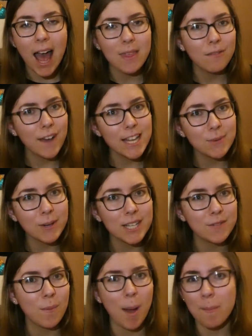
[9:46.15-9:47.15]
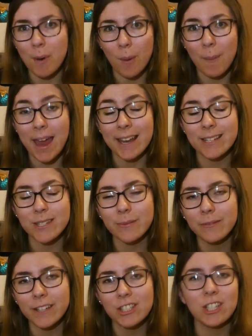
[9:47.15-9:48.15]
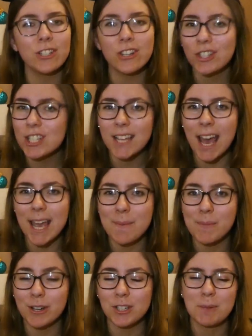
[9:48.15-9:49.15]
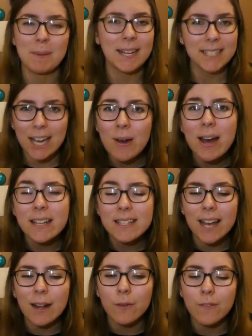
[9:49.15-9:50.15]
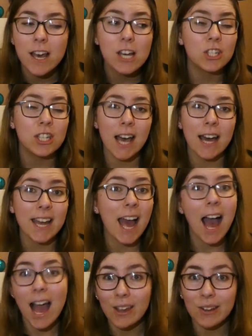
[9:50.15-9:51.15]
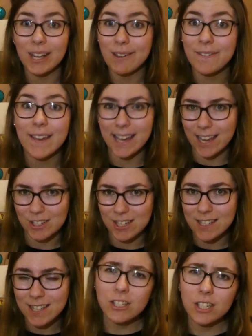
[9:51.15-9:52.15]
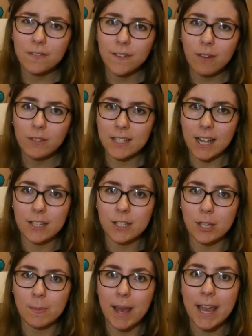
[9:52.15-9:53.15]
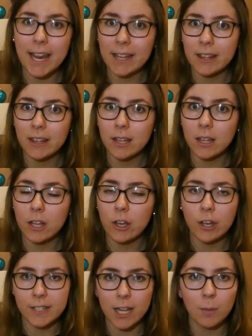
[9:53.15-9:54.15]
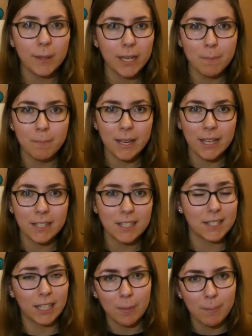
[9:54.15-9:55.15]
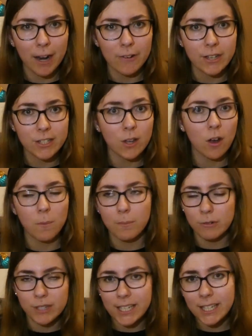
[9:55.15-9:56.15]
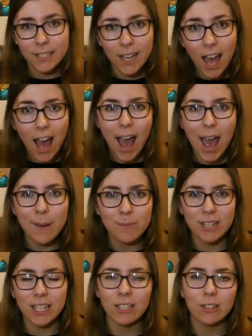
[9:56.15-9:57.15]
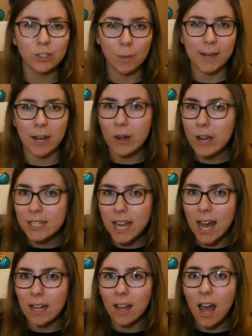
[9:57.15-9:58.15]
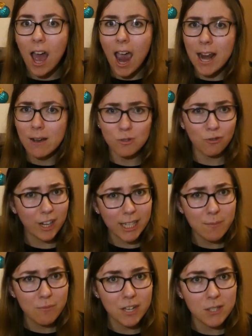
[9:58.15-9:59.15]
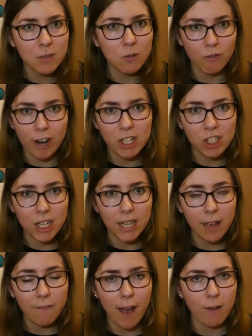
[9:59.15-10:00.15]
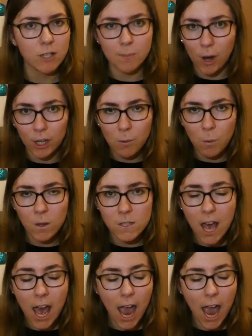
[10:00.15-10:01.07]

and the first one is for my mum, and it's something she knows she's getting because she picked it out herself. She's had her eye on it for ages. I actually found this item in the Hotel B&B Disneyland Paris boutique, so the little shop in our hotel, and I was really impressed with the range in there for how small it was,